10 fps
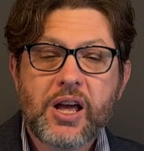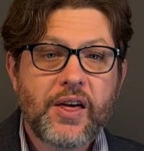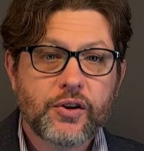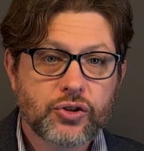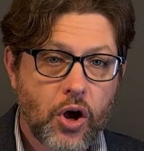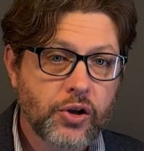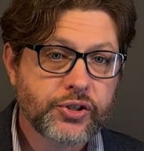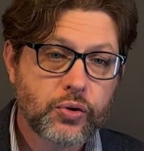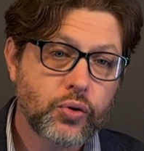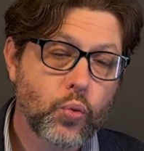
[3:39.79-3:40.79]
There's
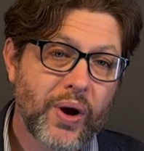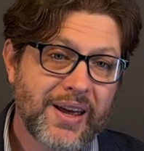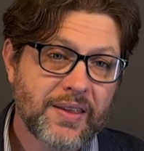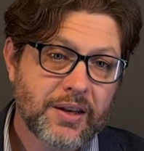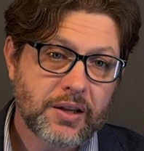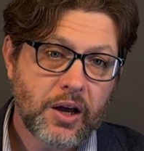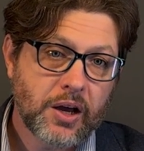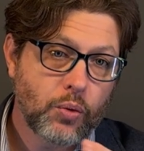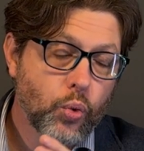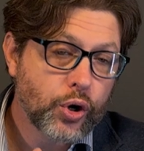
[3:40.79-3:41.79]
also the way
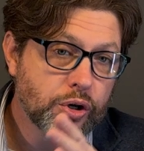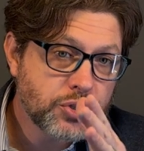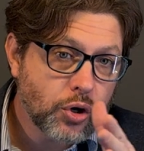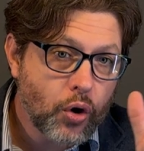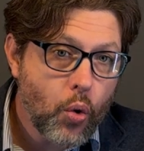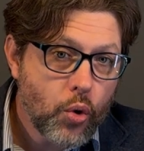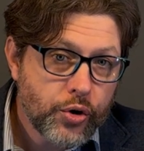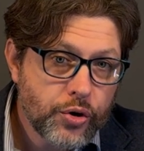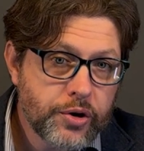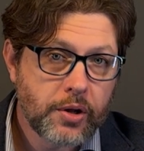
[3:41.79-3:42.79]
that words are
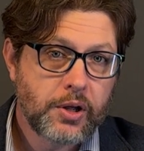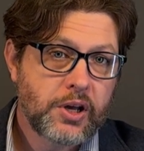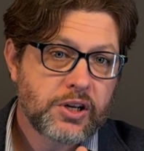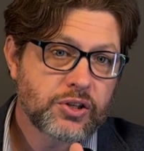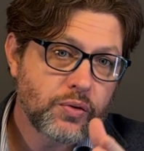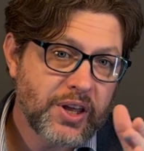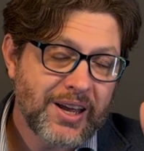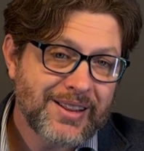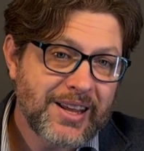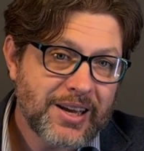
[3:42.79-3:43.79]
ordered so
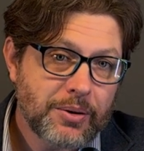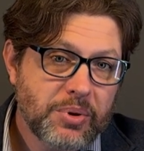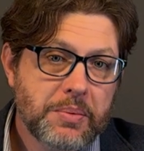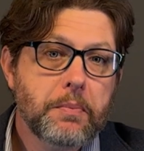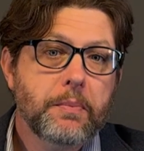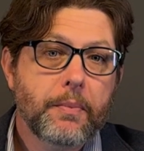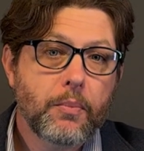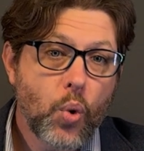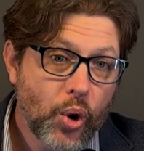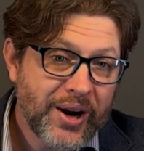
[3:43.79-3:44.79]
that they can be
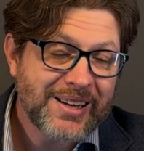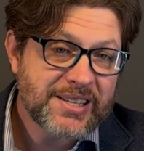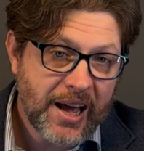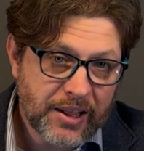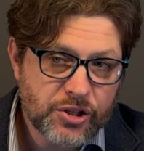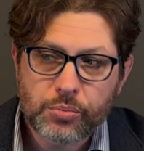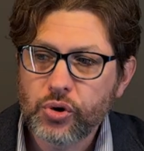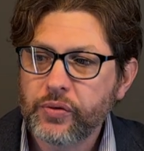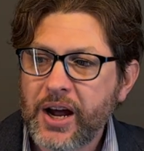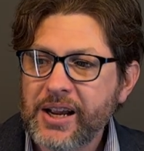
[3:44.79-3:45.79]
more intelligible,
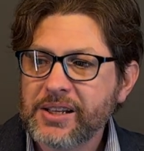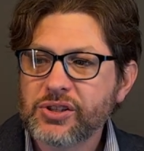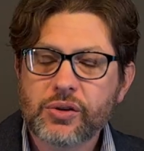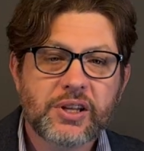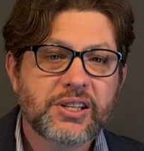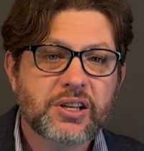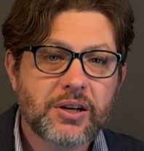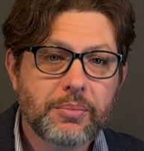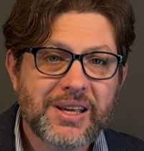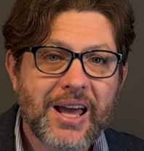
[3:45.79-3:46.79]
right? And so that's going to
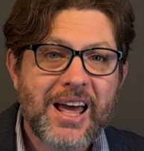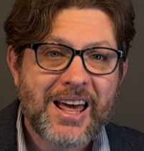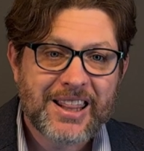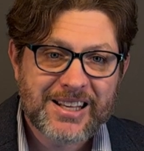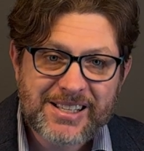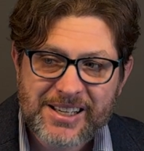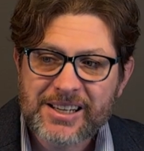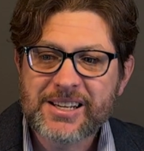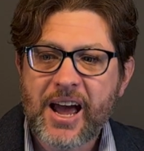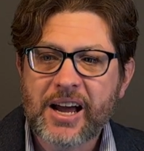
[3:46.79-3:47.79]
be the
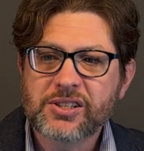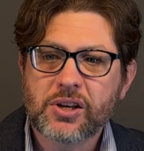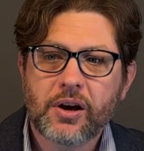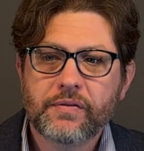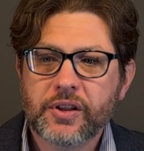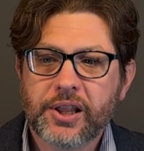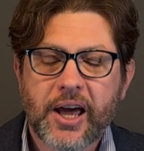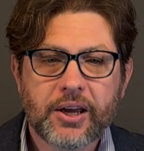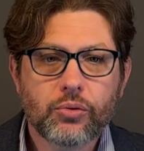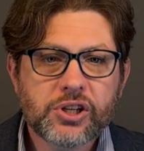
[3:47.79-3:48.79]
syntax of the
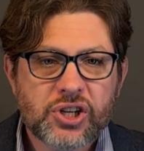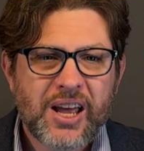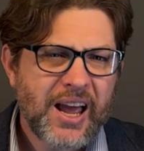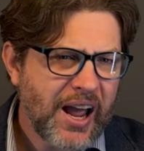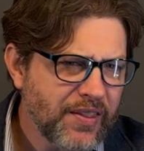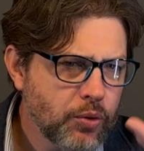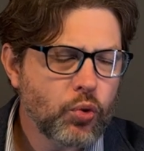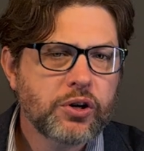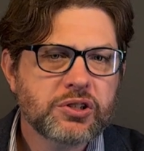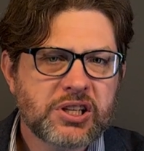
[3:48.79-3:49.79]
language. And then
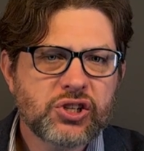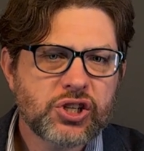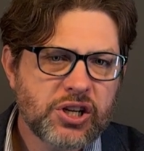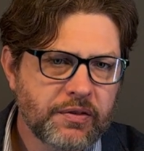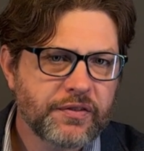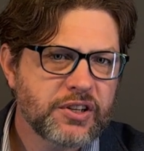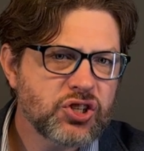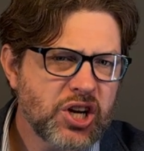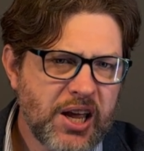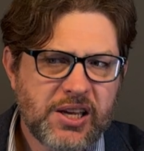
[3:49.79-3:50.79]
words can shift and
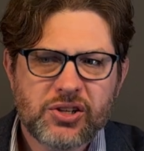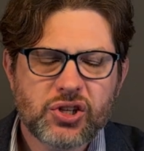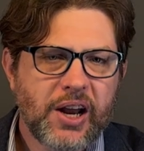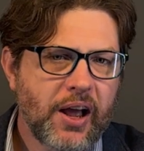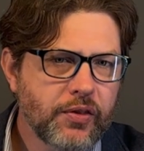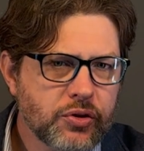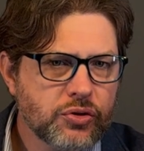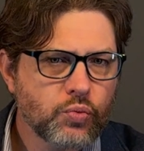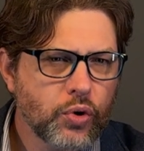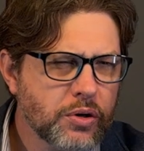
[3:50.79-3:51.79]
change, and how those
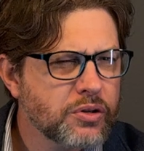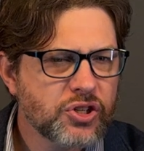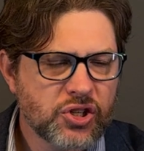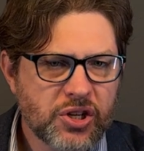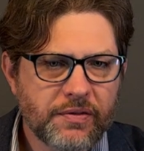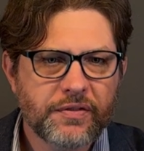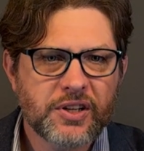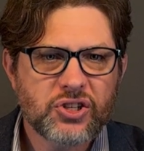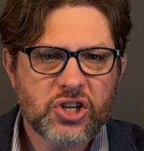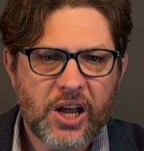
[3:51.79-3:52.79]
words shift
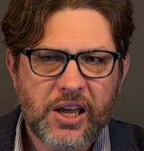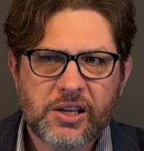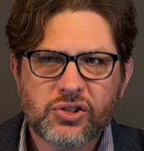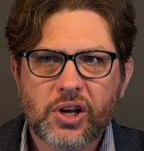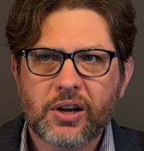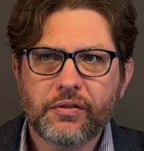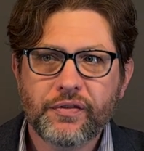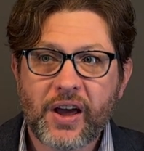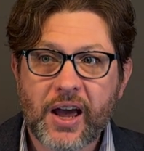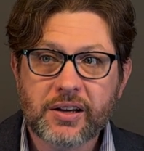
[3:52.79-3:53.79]
and change can
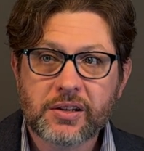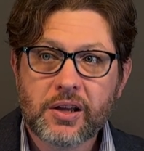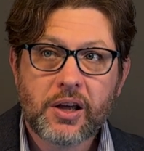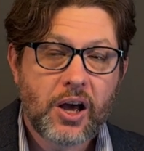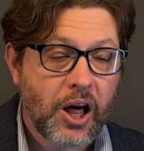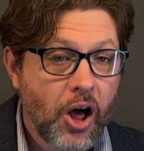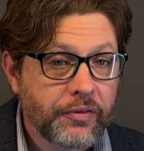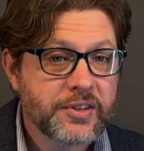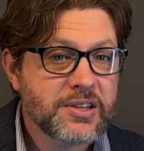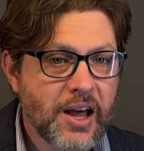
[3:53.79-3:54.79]
affect
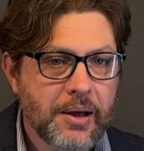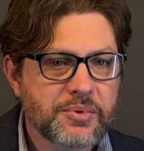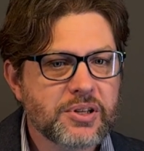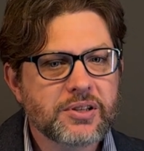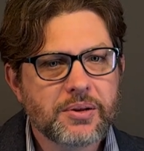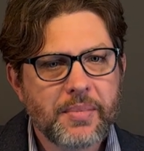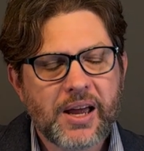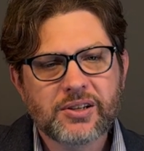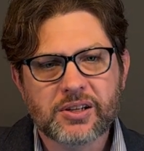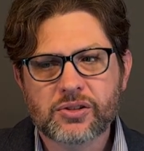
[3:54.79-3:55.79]
oftentimes the
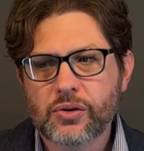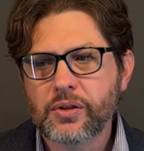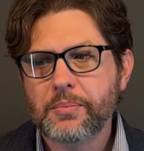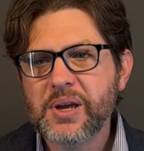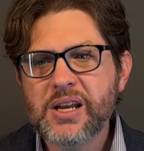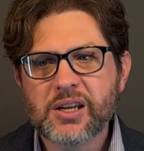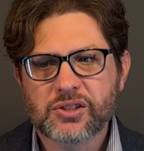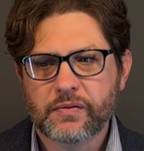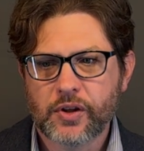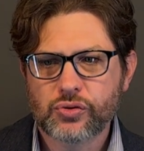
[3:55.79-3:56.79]
semantics or the meanings
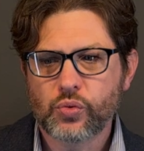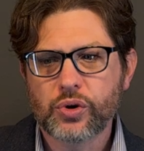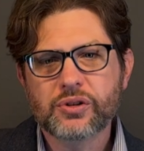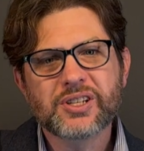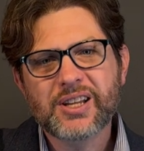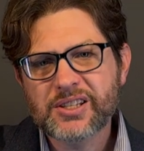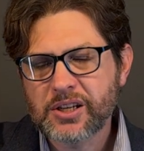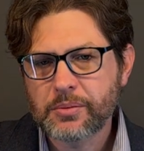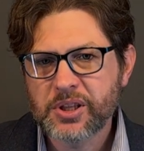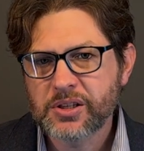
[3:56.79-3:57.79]
of those words. And that's
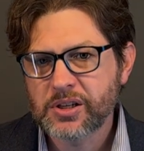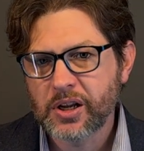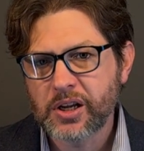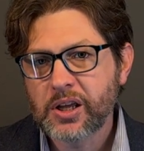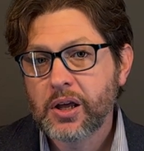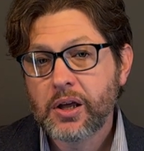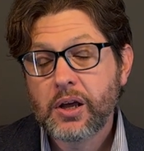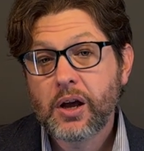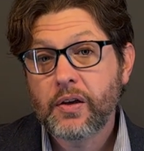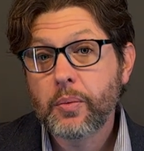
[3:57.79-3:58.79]
going to be the study
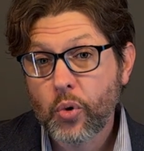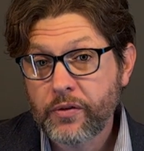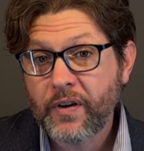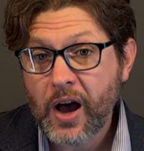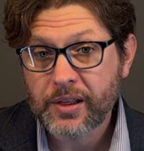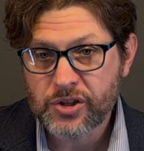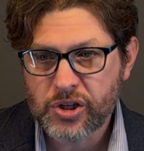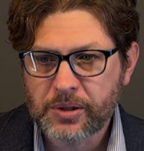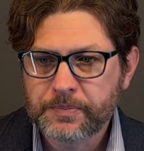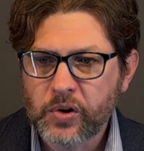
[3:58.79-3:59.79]
and the
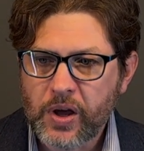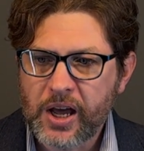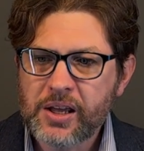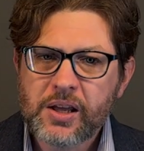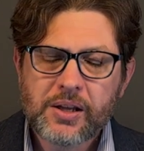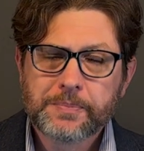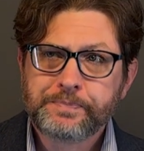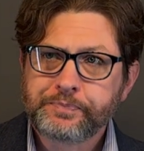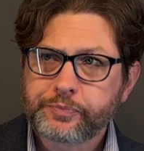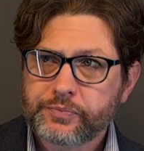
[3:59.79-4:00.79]
morphology, okay?
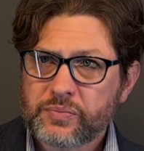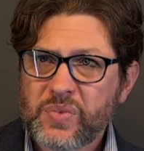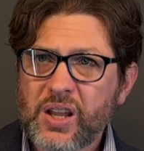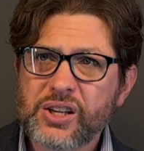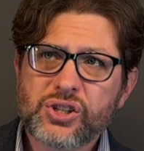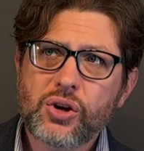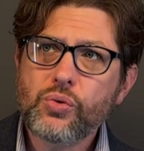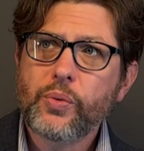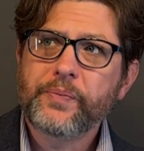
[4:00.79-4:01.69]
So